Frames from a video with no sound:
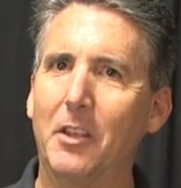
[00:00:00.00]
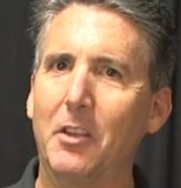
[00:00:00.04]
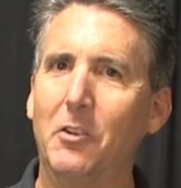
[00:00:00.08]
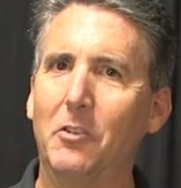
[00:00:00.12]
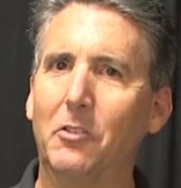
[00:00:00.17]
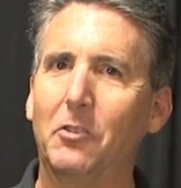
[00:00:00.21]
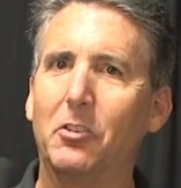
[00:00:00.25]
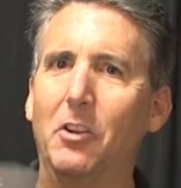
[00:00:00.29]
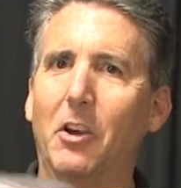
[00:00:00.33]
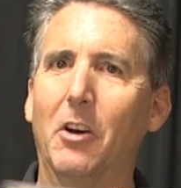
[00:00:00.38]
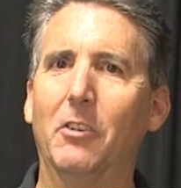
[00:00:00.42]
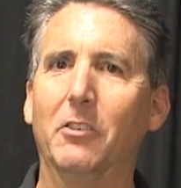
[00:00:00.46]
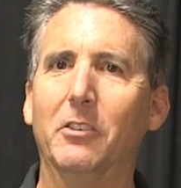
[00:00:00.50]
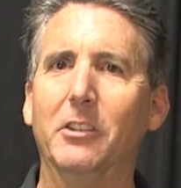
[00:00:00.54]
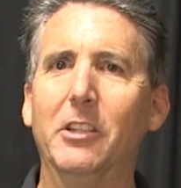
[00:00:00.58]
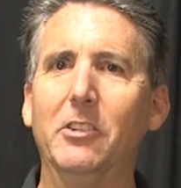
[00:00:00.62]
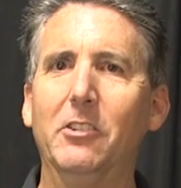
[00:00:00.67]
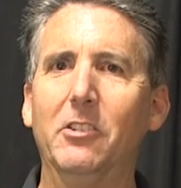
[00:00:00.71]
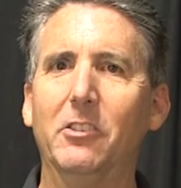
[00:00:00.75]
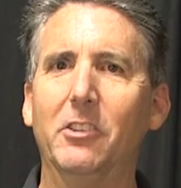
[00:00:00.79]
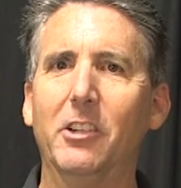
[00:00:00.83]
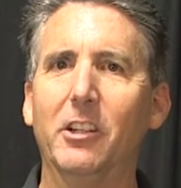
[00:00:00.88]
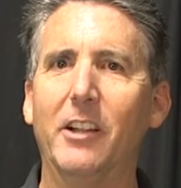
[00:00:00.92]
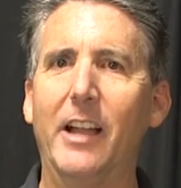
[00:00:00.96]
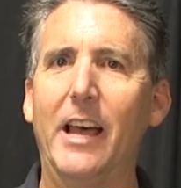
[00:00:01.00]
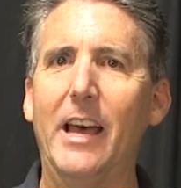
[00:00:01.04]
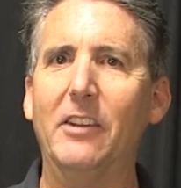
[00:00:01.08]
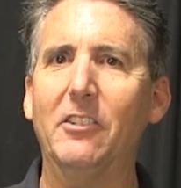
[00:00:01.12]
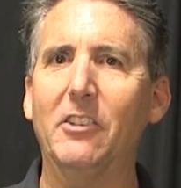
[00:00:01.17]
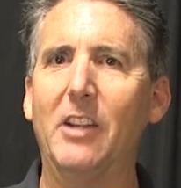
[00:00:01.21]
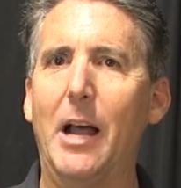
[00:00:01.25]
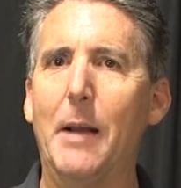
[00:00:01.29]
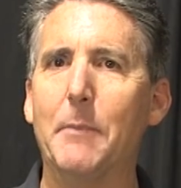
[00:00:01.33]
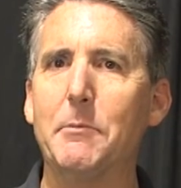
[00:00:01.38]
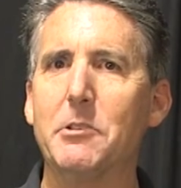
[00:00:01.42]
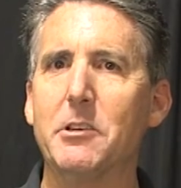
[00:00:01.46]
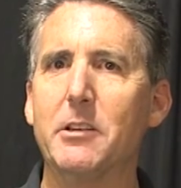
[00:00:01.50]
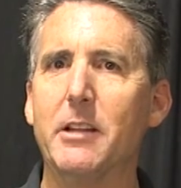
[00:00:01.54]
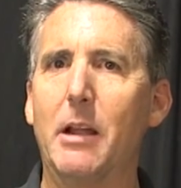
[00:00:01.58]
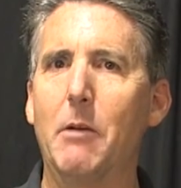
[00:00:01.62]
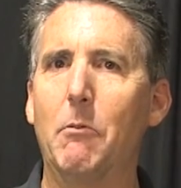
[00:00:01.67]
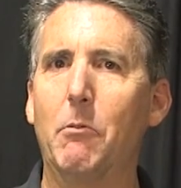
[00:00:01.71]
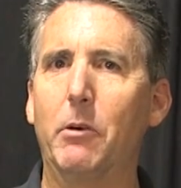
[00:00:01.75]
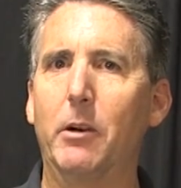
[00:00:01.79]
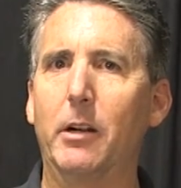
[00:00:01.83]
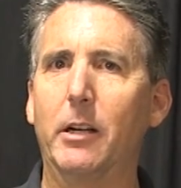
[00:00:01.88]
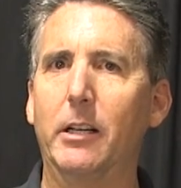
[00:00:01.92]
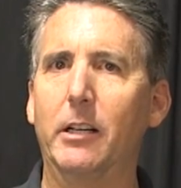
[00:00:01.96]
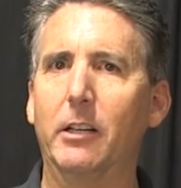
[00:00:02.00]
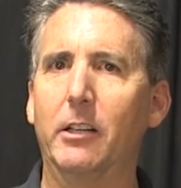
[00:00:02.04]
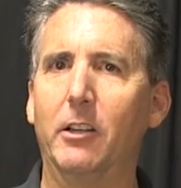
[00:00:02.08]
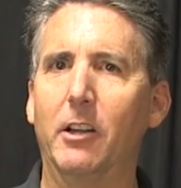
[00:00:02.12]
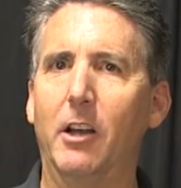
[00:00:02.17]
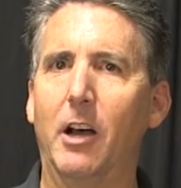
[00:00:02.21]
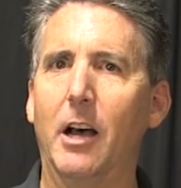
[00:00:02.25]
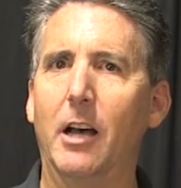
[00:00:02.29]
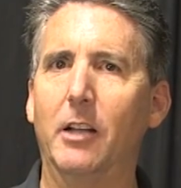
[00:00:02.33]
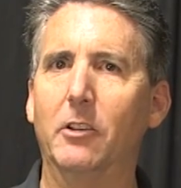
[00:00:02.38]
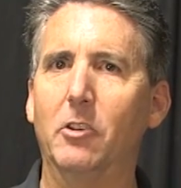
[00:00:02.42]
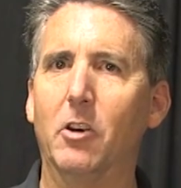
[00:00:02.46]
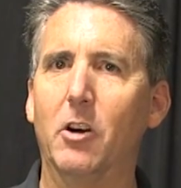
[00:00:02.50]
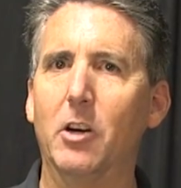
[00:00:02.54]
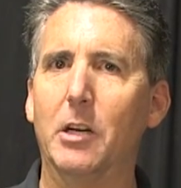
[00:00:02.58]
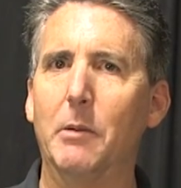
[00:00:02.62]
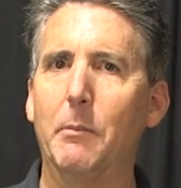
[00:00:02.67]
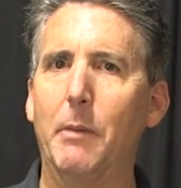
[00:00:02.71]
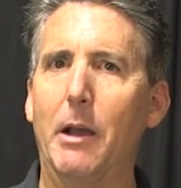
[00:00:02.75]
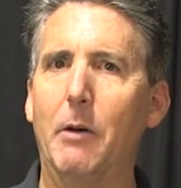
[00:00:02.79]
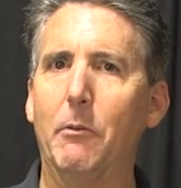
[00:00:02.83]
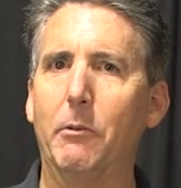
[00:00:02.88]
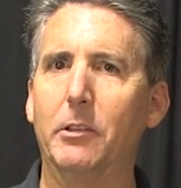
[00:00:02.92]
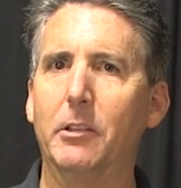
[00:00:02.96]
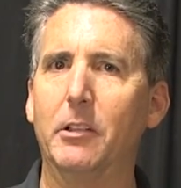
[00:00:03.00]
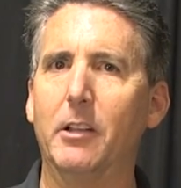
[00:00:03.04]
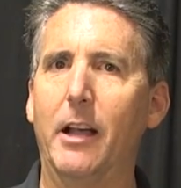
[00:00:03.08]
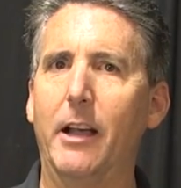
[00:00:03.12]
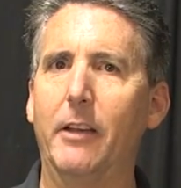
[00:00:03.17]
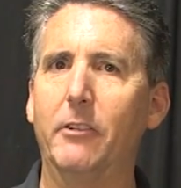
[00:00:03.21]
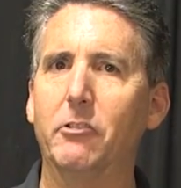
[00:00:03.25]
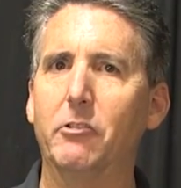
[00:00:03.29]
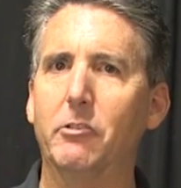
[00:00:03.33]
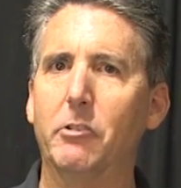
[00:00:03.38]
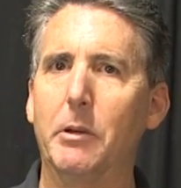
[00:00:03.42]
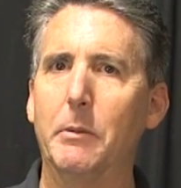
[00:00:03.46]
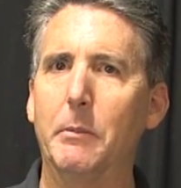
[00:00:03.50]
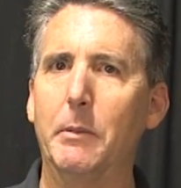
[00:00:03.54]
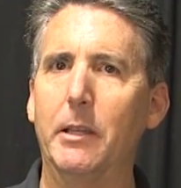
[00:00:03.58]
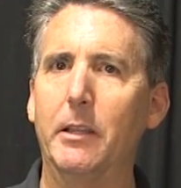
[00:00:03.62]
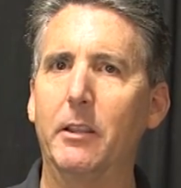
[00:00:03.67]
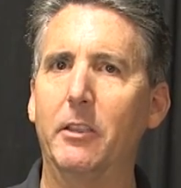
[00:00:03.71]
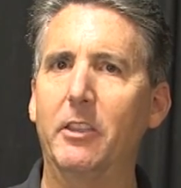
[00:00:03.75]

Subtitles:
So this is the last option that we're going to talk about with the live streaming.